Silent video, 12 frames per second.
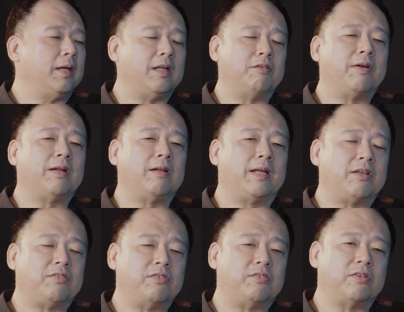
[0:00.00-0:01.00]
And the final
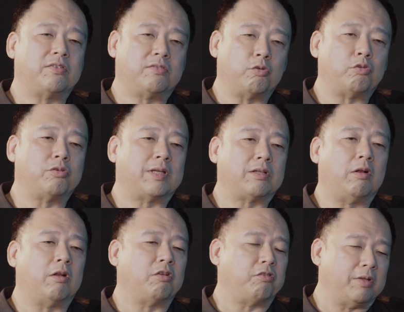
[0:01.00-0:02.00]
S is just social
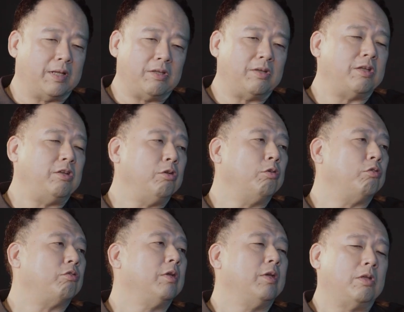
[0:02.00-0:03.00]
technology that you can
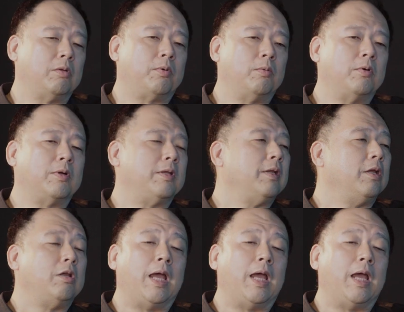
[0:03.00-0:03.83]
use, promote it.